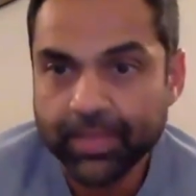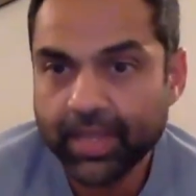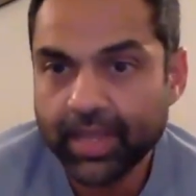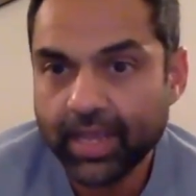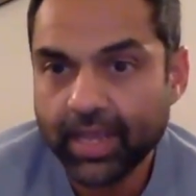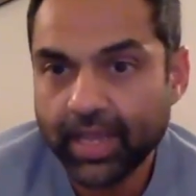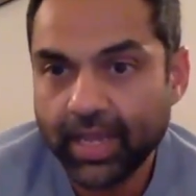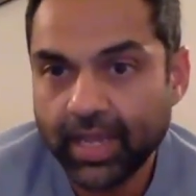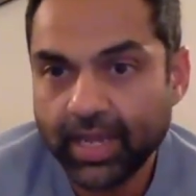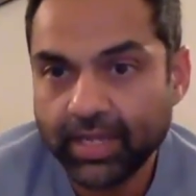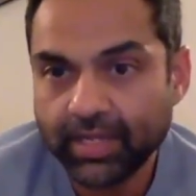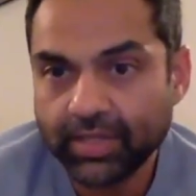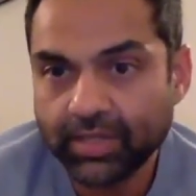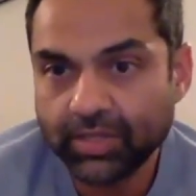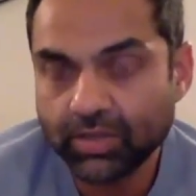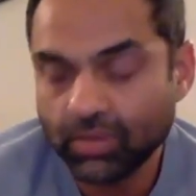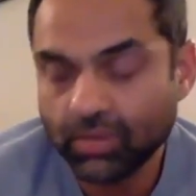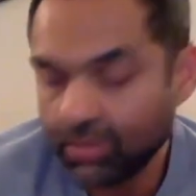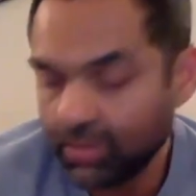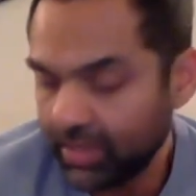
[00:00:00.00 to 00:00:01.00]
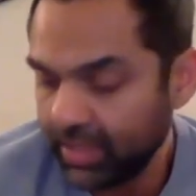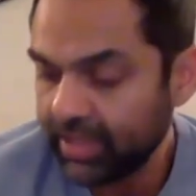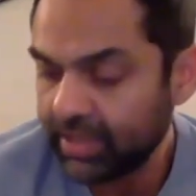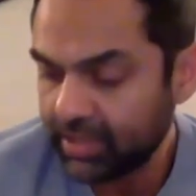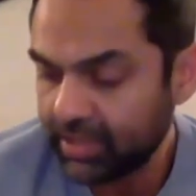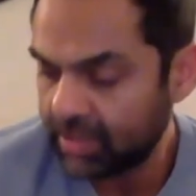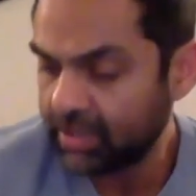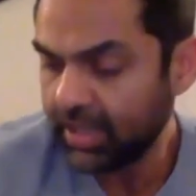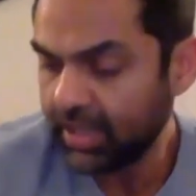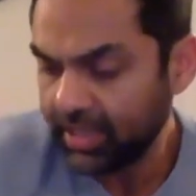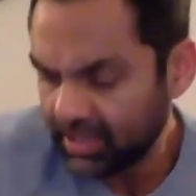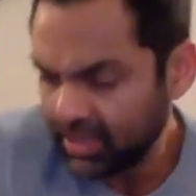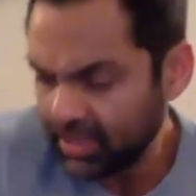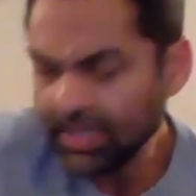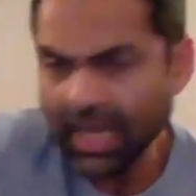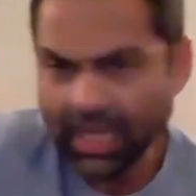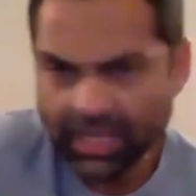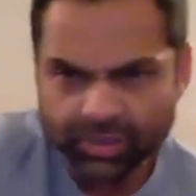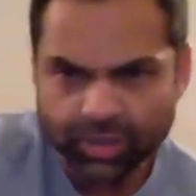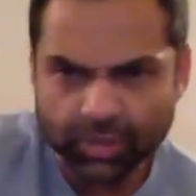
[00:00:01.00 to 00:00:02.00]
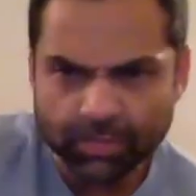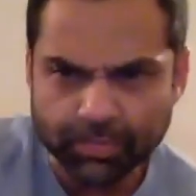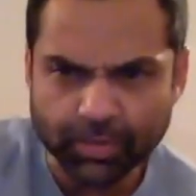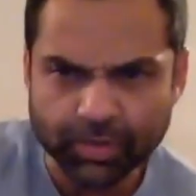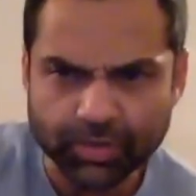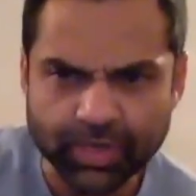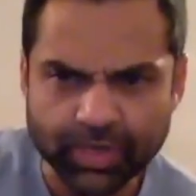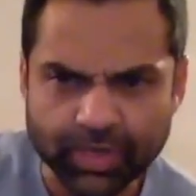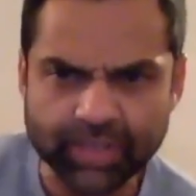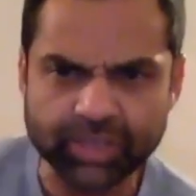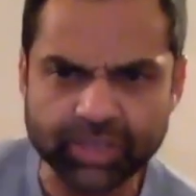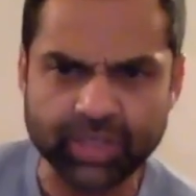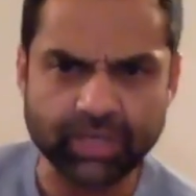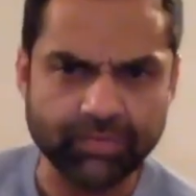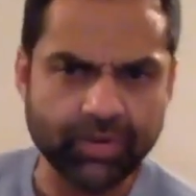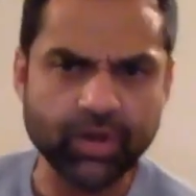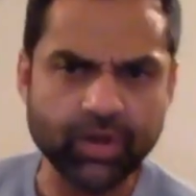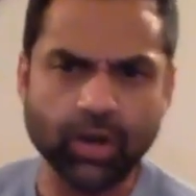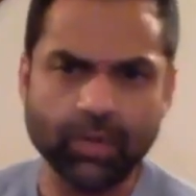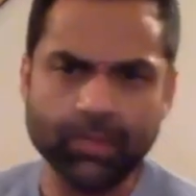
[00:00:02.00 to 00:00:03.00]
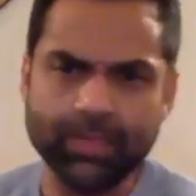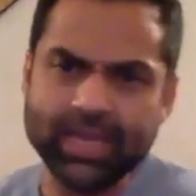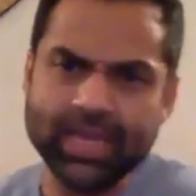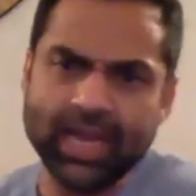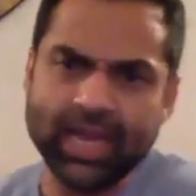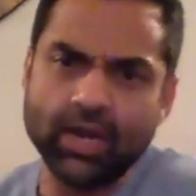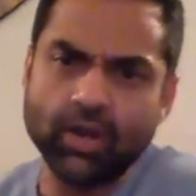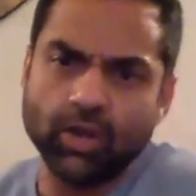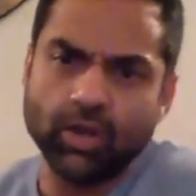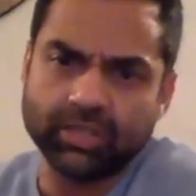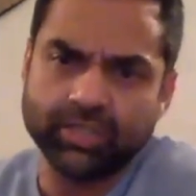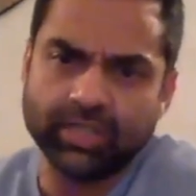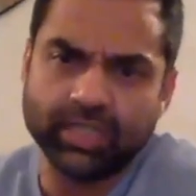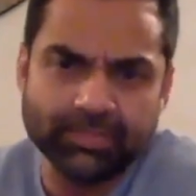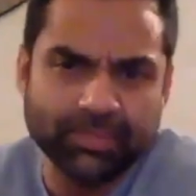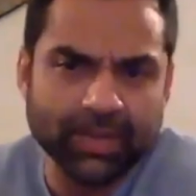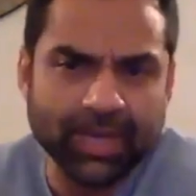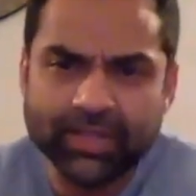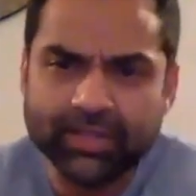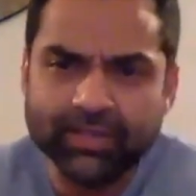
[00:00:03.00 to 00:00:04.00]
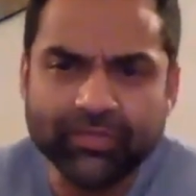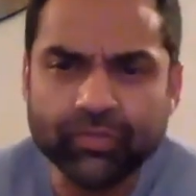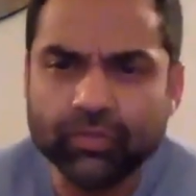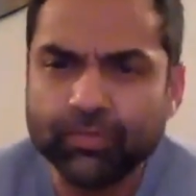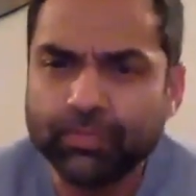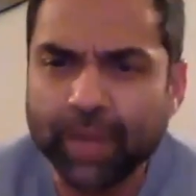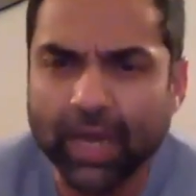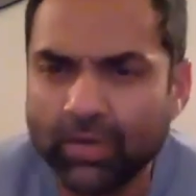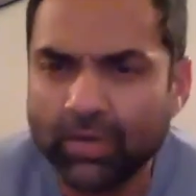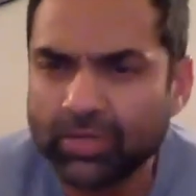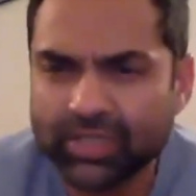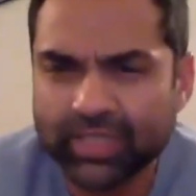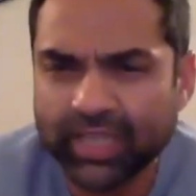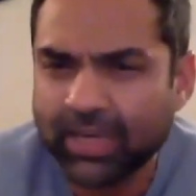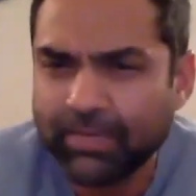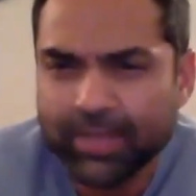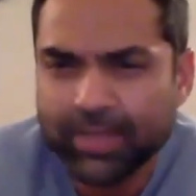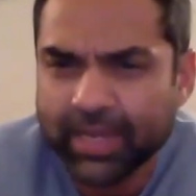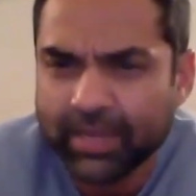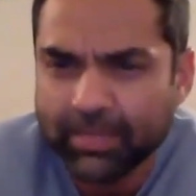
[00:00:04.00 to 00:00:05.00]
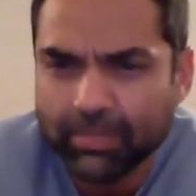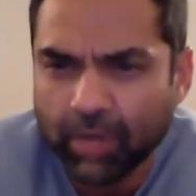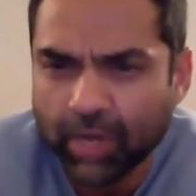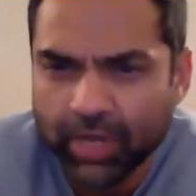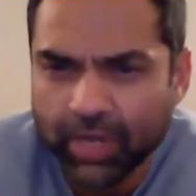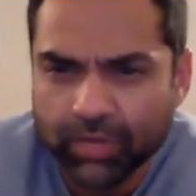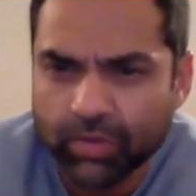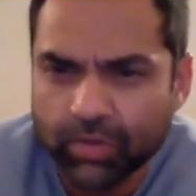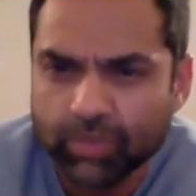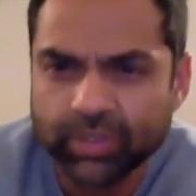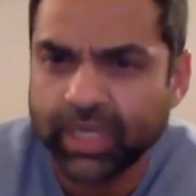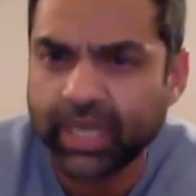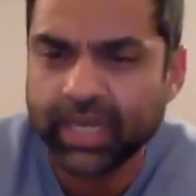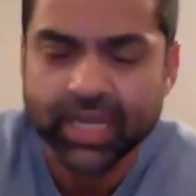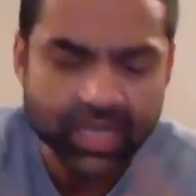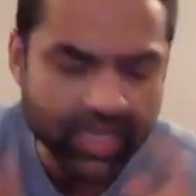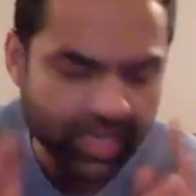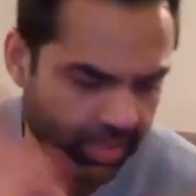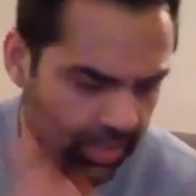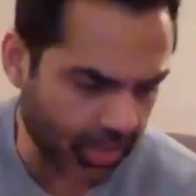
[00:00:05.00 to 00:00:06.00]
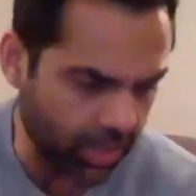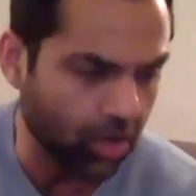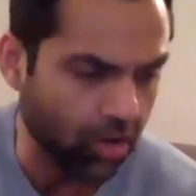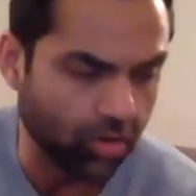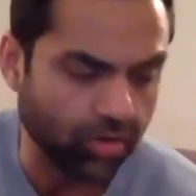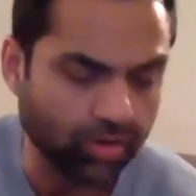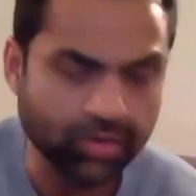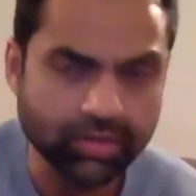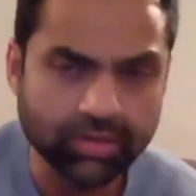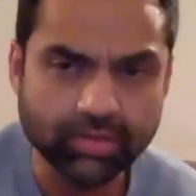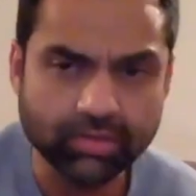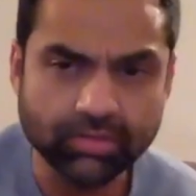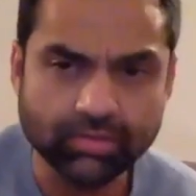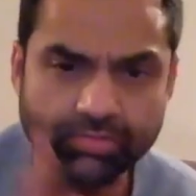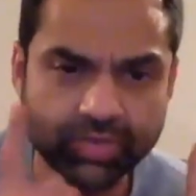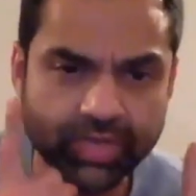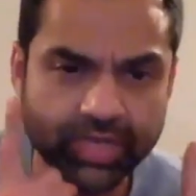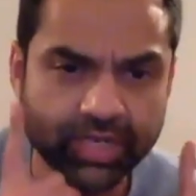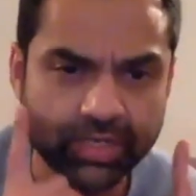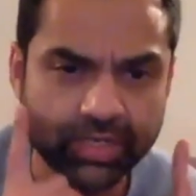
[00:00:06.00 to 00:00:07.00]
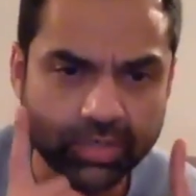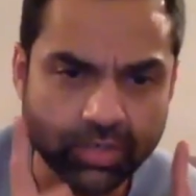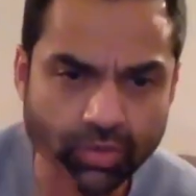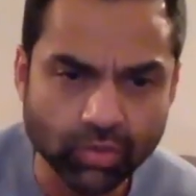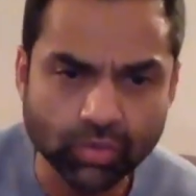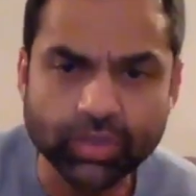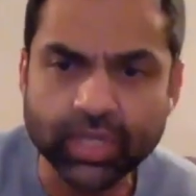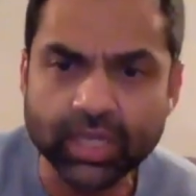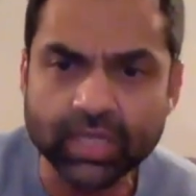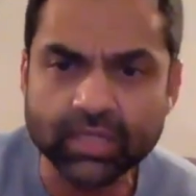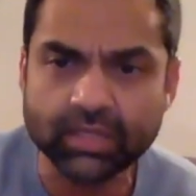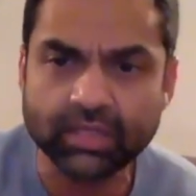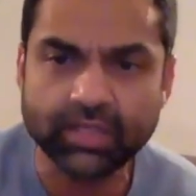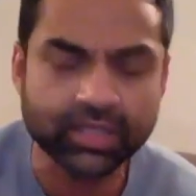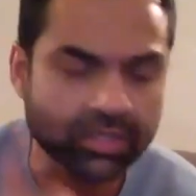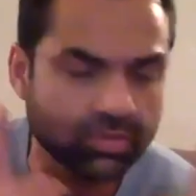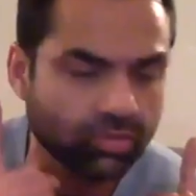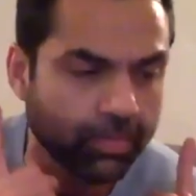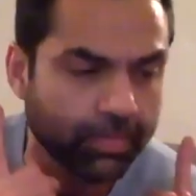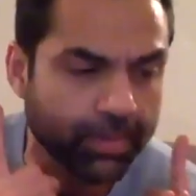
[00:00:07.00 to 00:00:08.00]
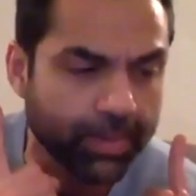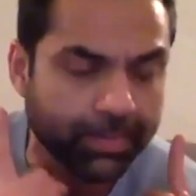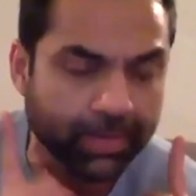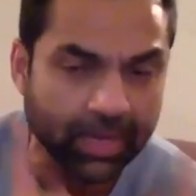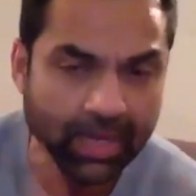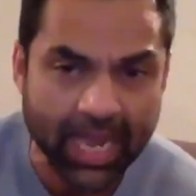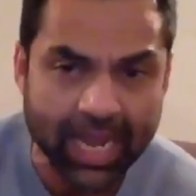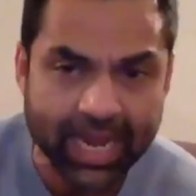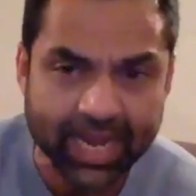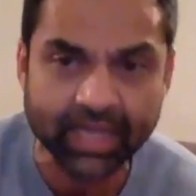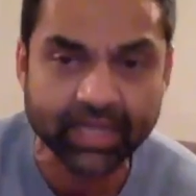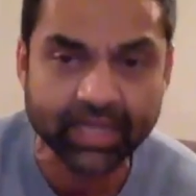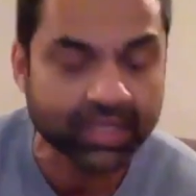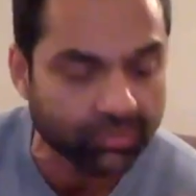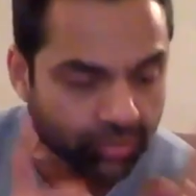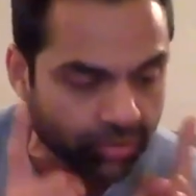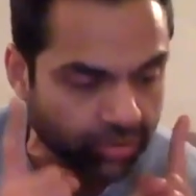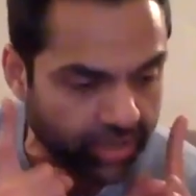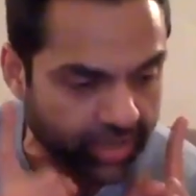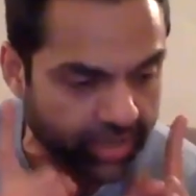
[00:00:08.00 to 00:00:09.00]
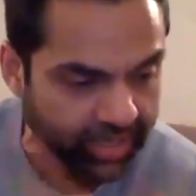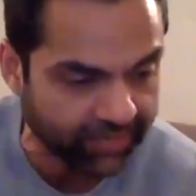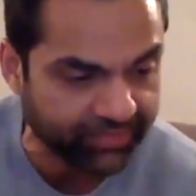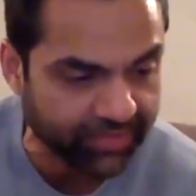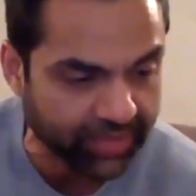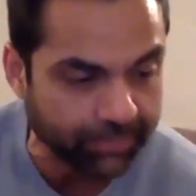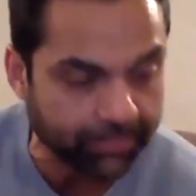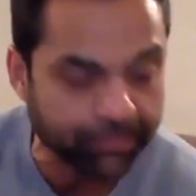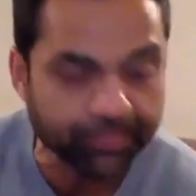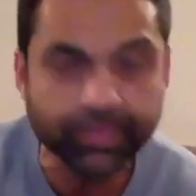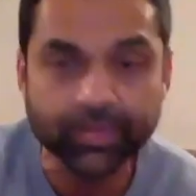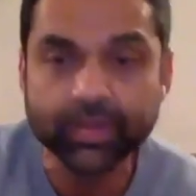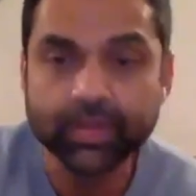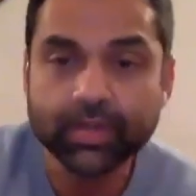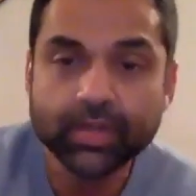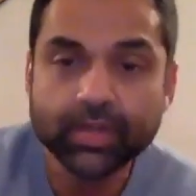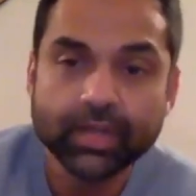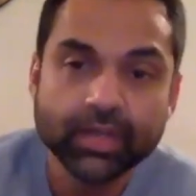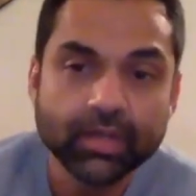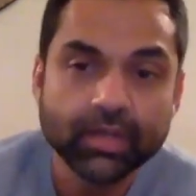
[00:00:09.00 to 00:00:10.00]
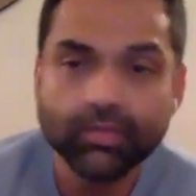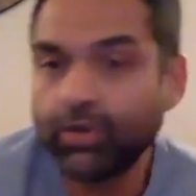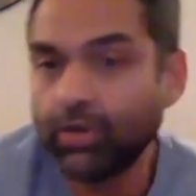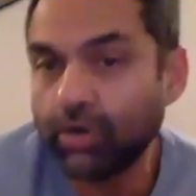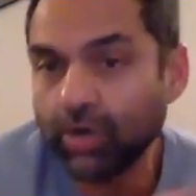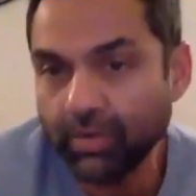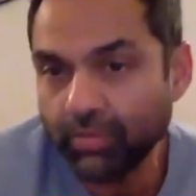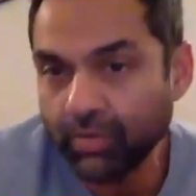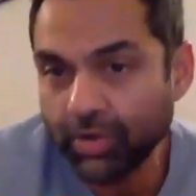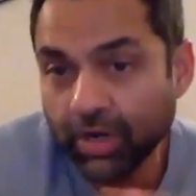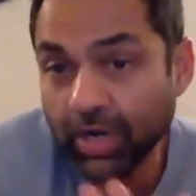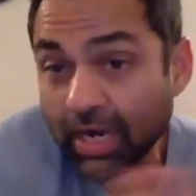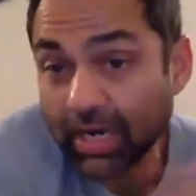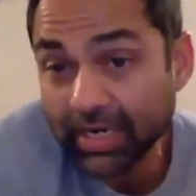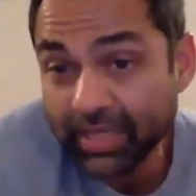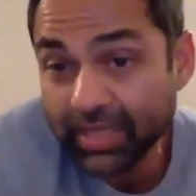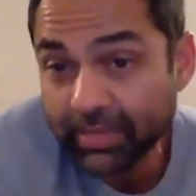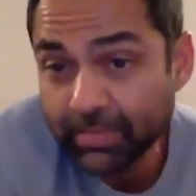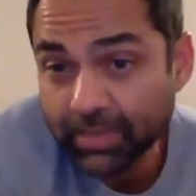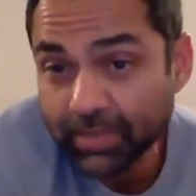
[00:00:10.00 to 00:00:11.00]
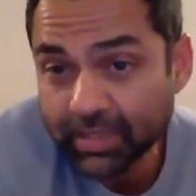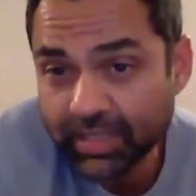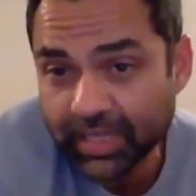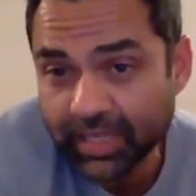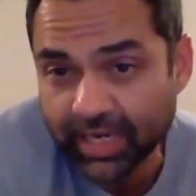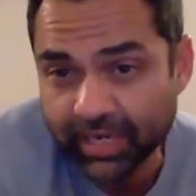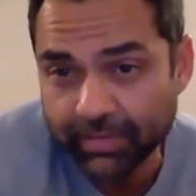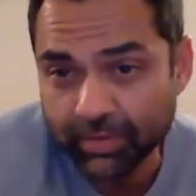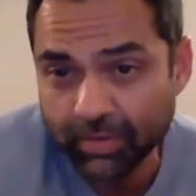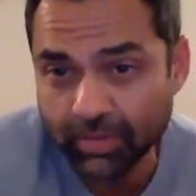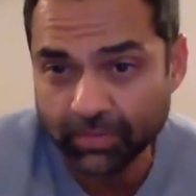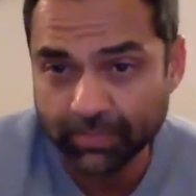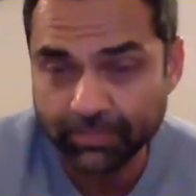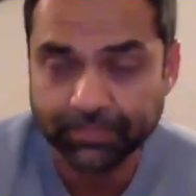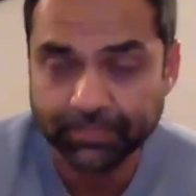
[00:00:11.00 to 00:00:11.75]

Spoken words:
And so it's a natural progression. We're not being held hostage by the few powers that be in Bollywood who say, no, we do this is what people like, and this is what we're going to give them. We're not under their mercy anymore.